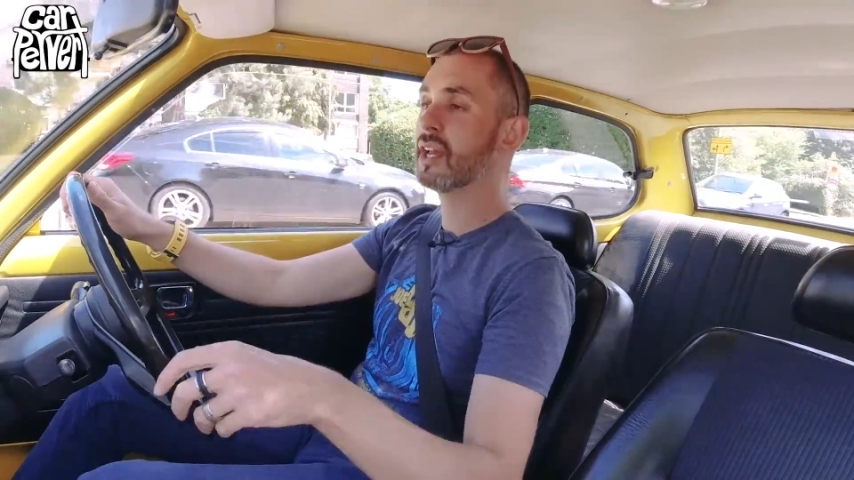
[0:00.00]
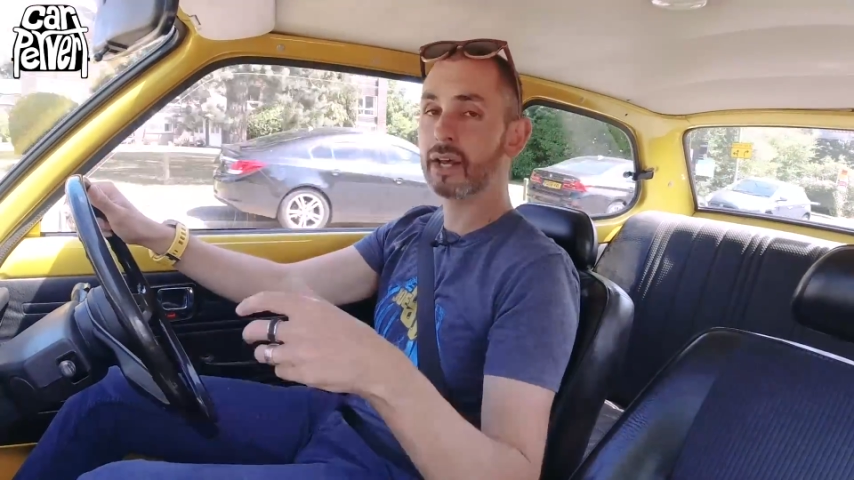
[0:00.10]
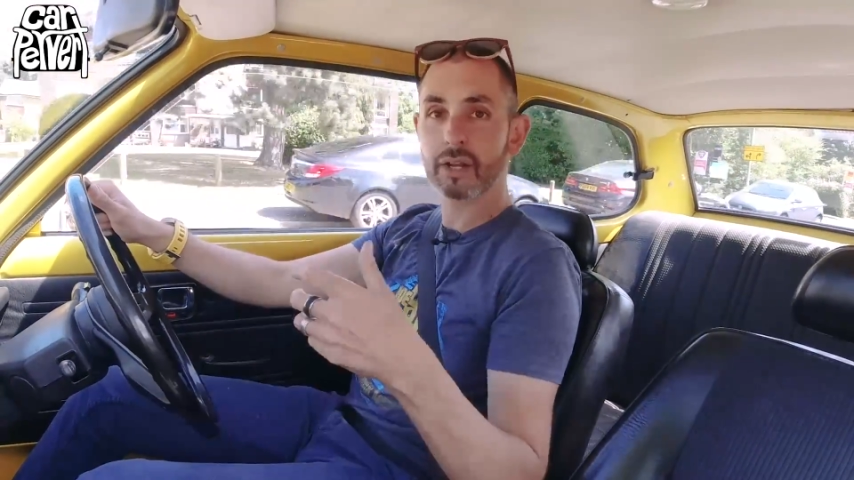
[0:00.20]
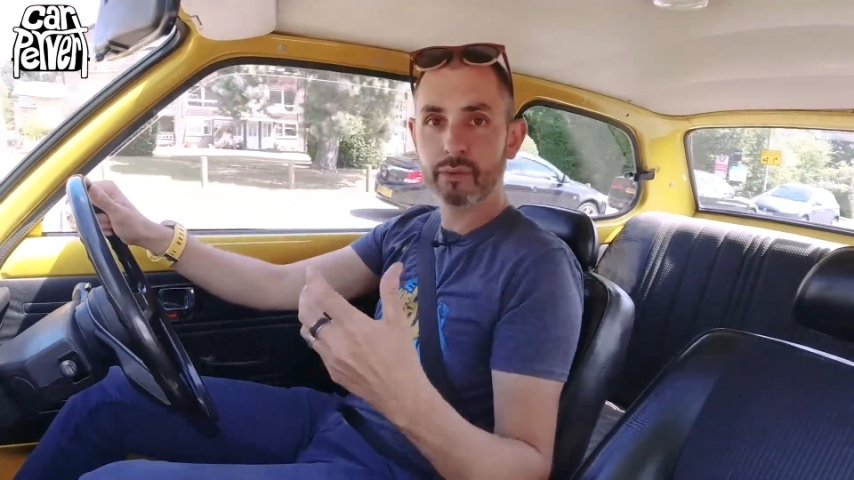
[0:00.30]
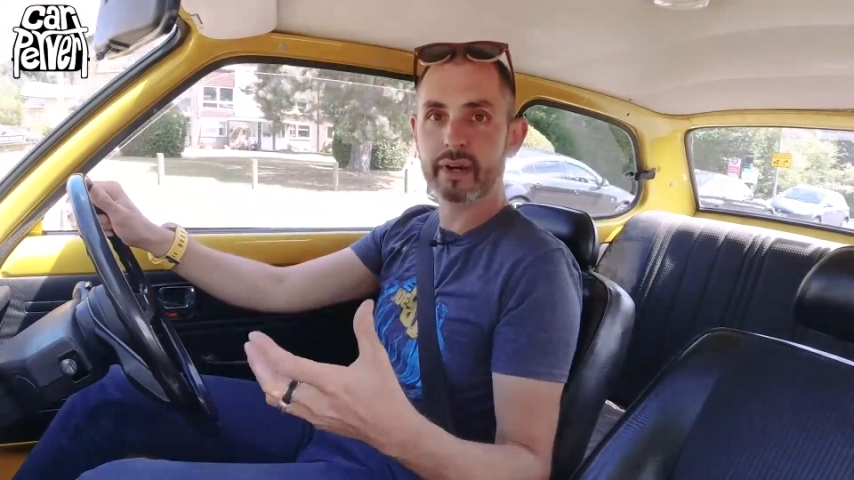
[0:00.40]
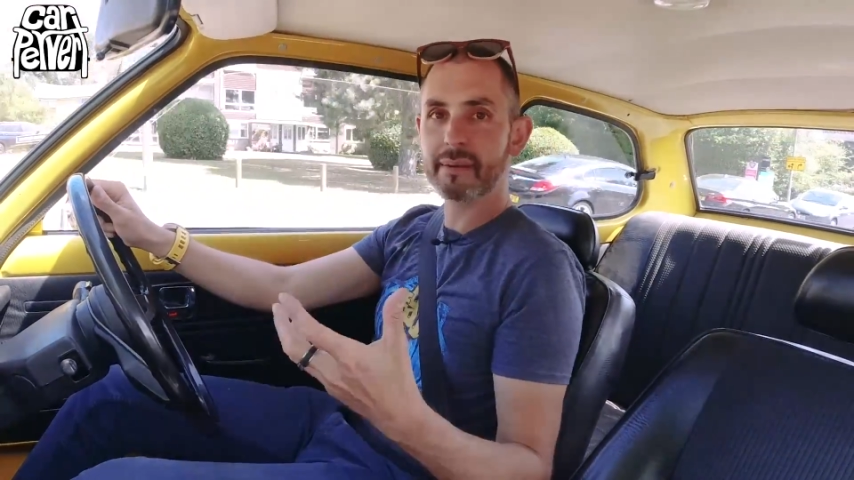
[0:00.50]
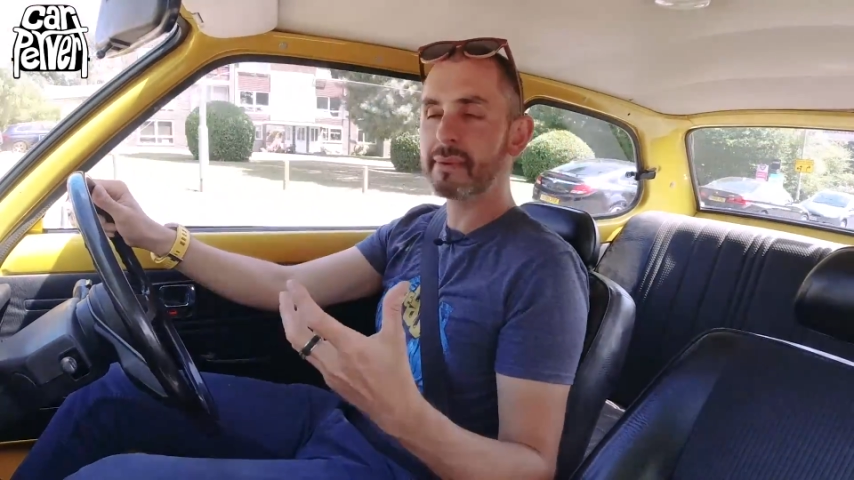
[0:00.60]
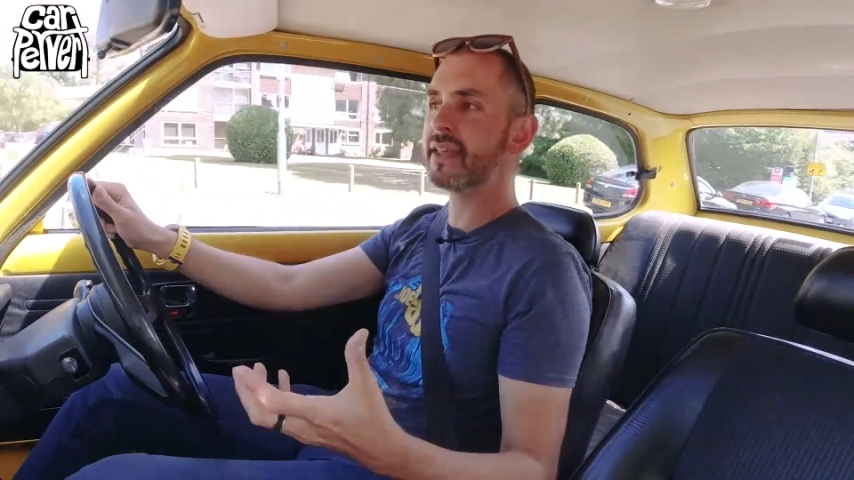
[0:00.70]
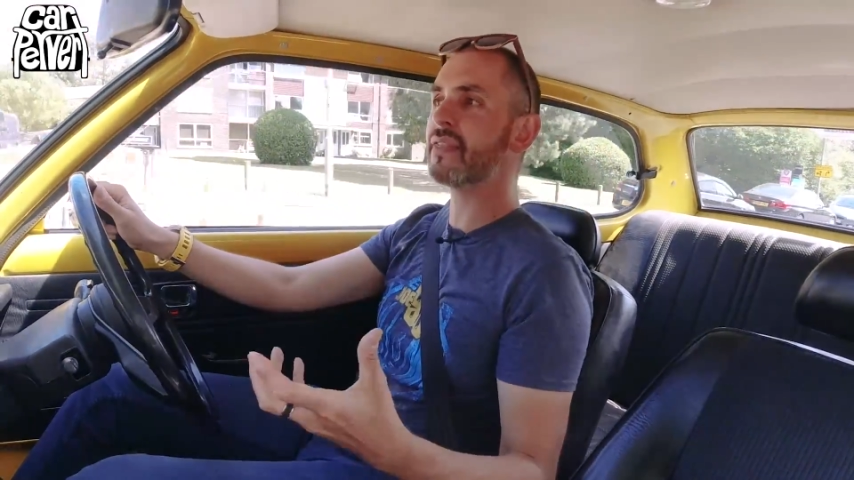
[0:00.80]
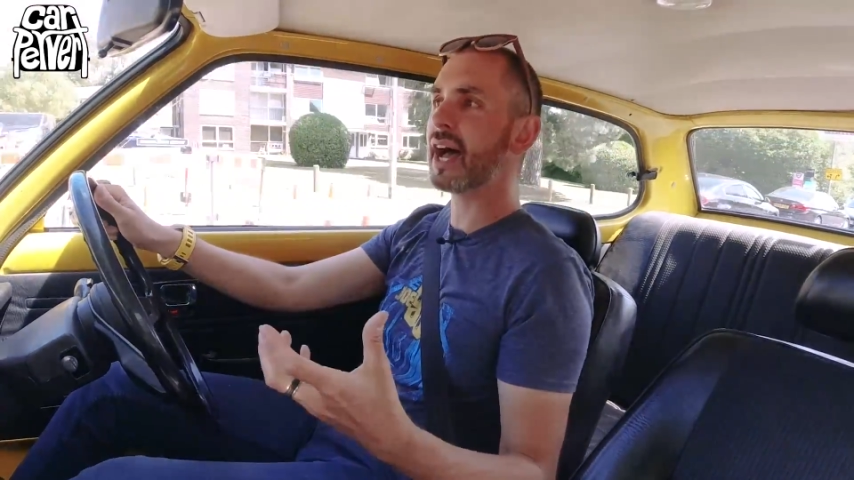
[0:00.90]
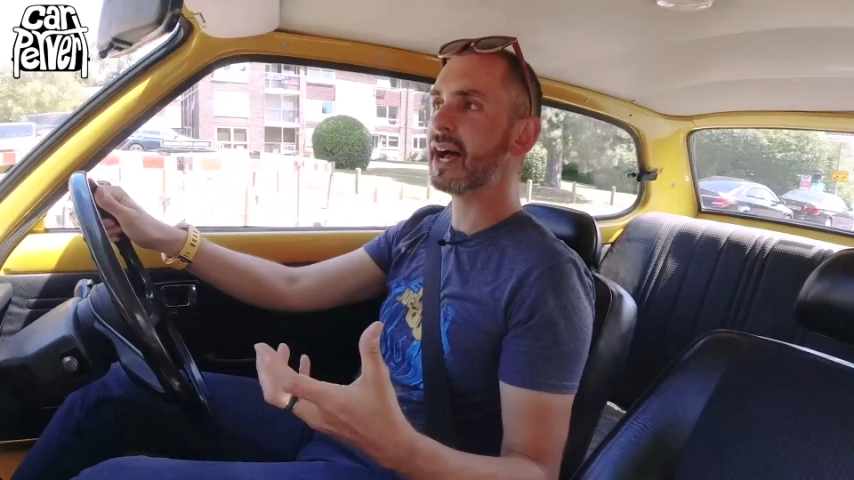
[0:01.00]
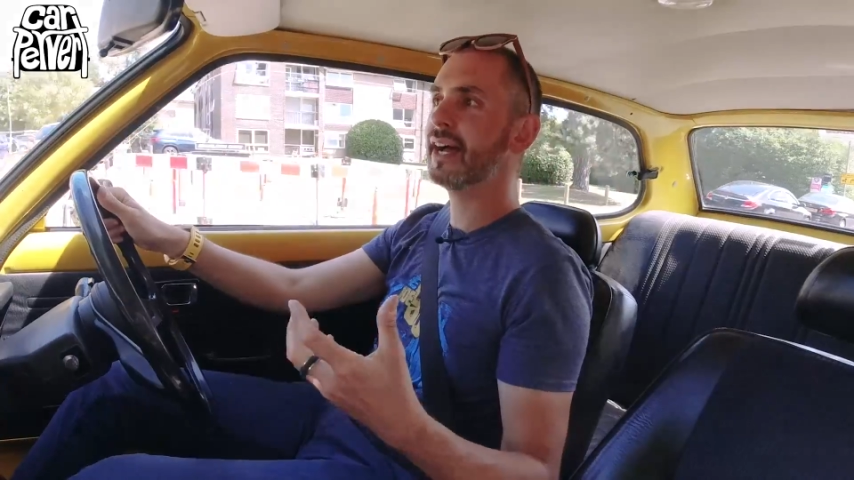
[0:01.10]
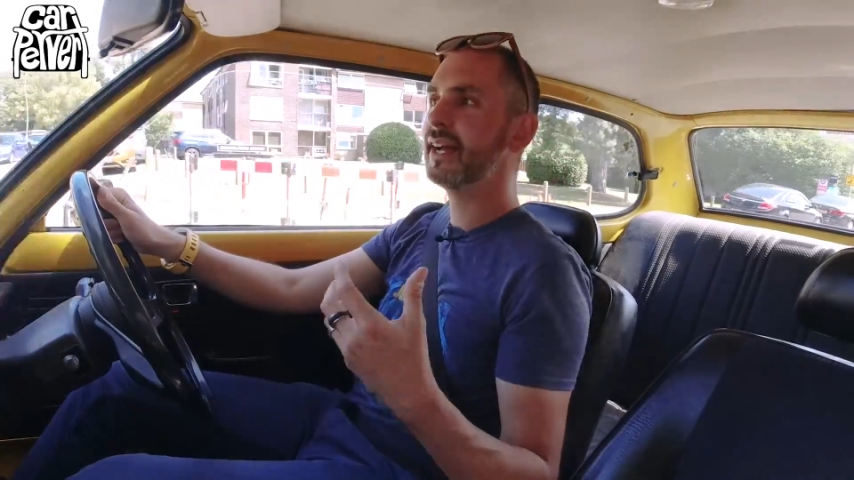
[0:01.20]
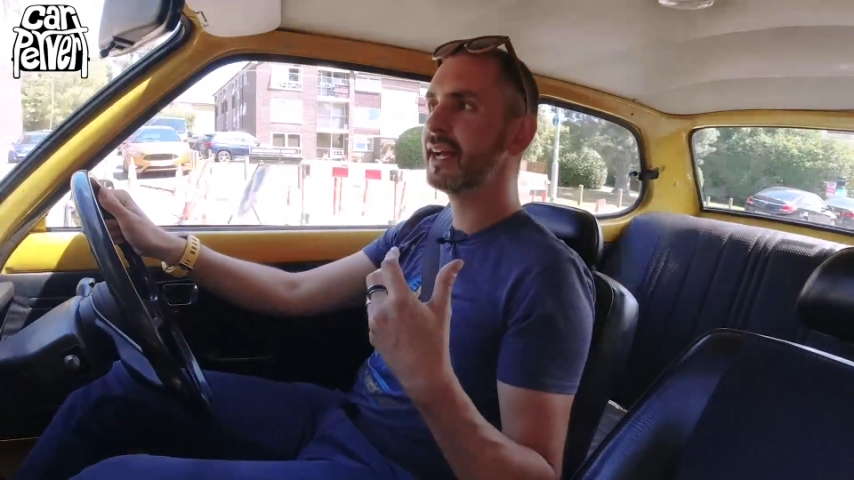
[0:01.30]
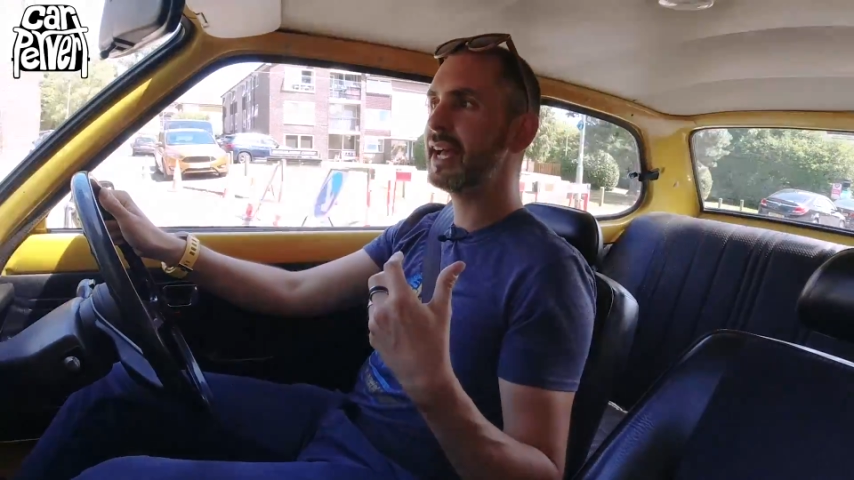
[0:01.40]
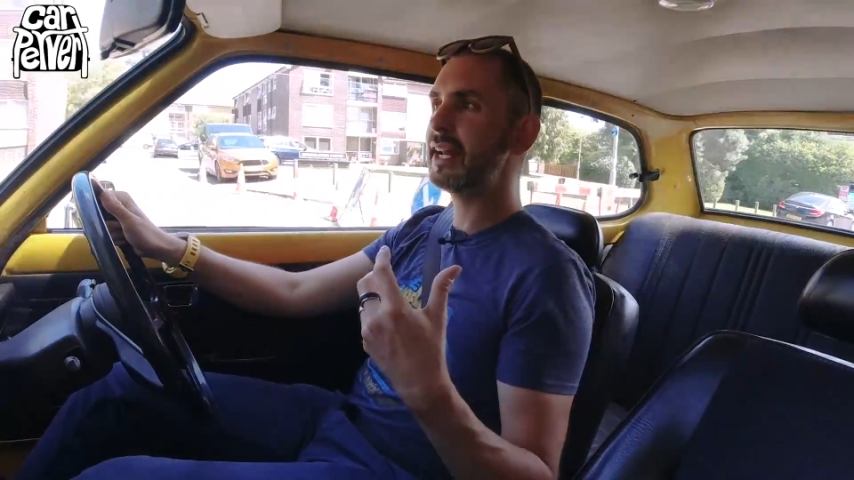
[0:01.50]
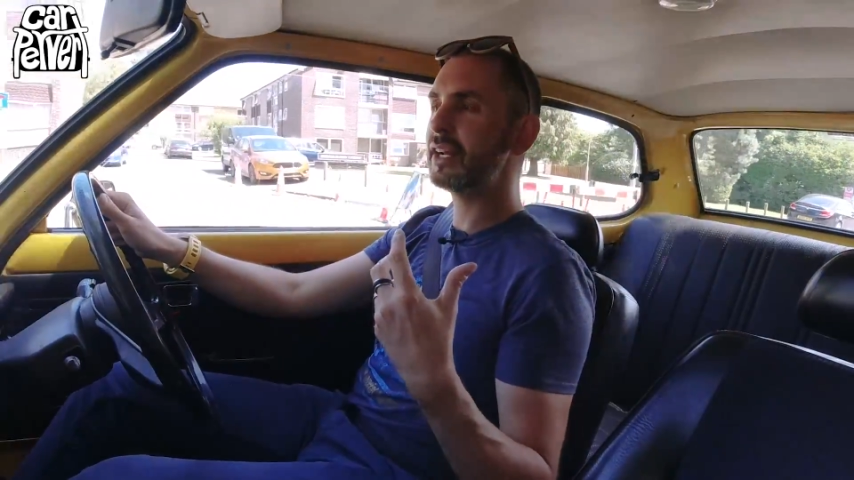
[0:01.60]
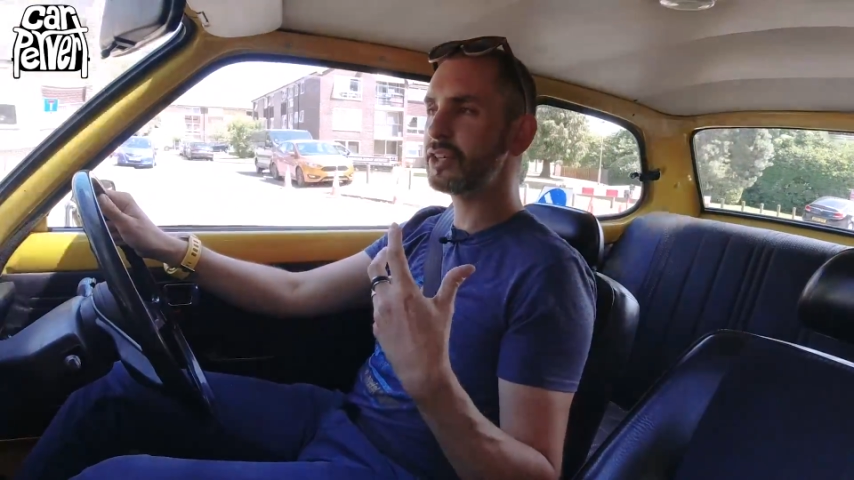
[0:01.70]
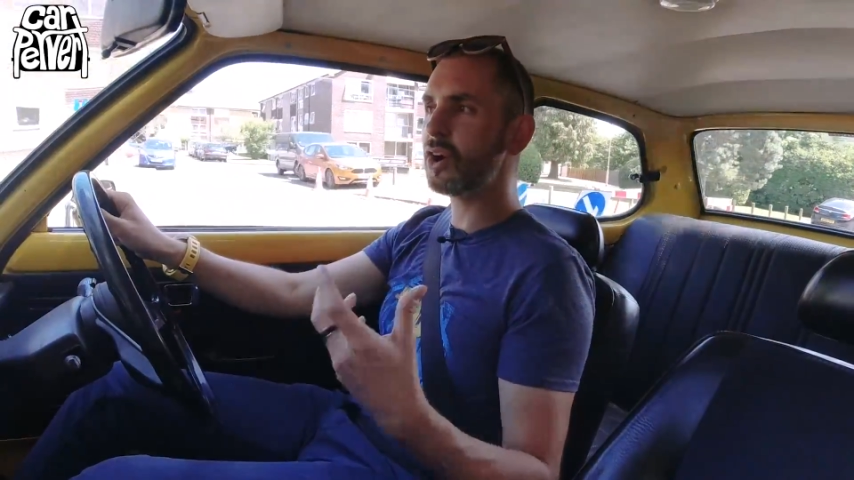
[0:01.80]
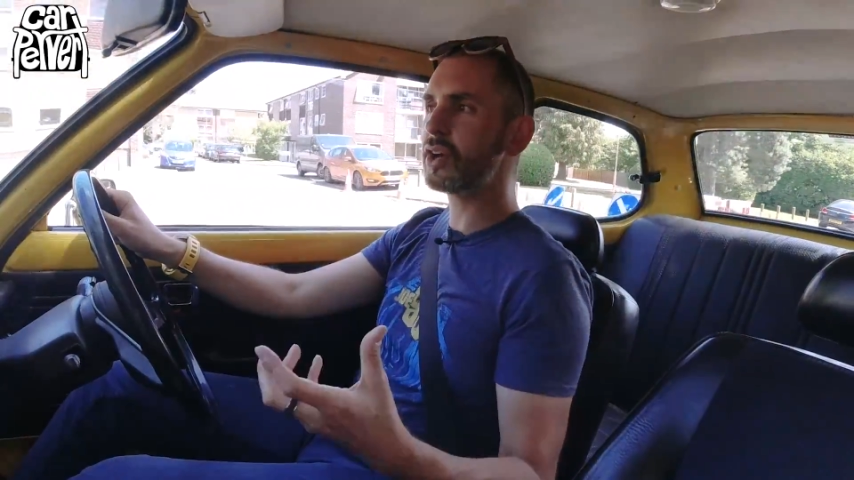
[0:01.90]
and I really mean that in a